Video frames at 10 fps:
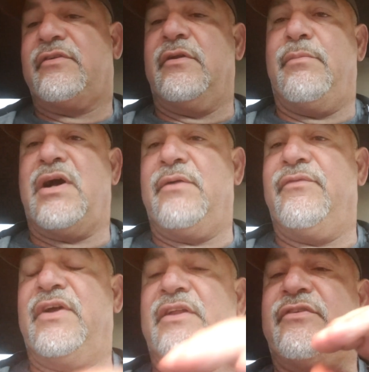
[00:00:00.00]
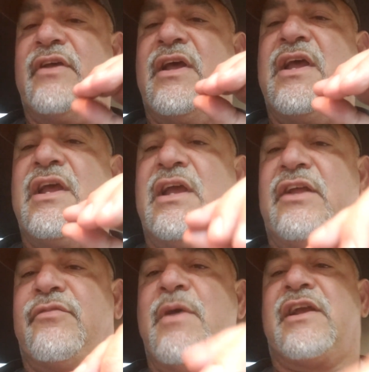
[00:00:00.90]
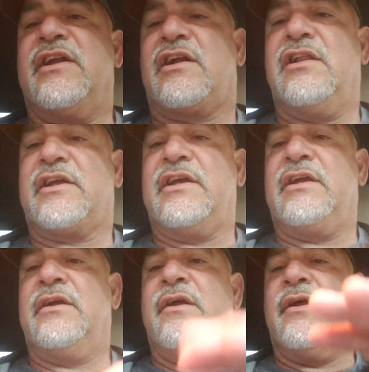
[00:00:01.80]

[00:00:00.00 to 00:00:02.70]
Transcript: to the bottom vents. It's making it clicking.